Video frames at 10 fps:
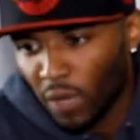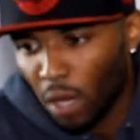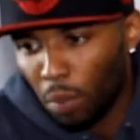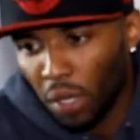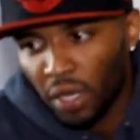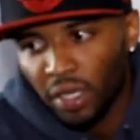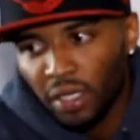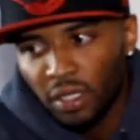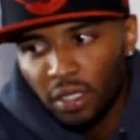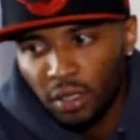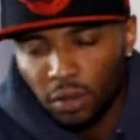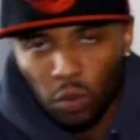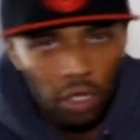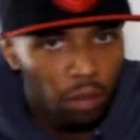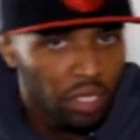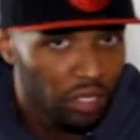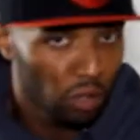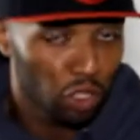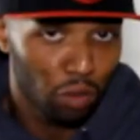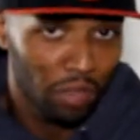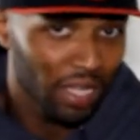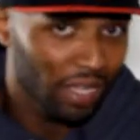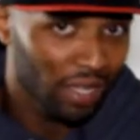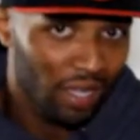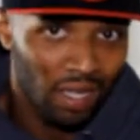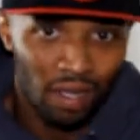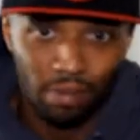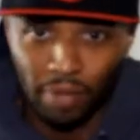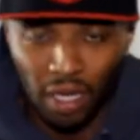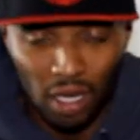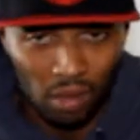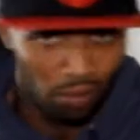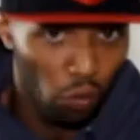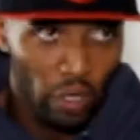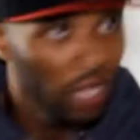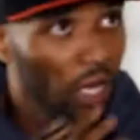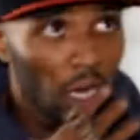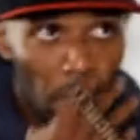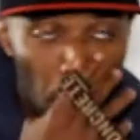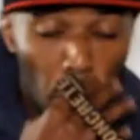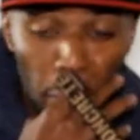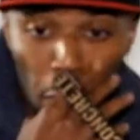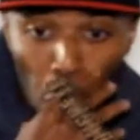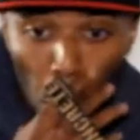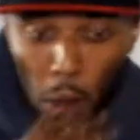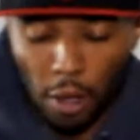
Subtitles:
a buzz, whether it be social media, you know.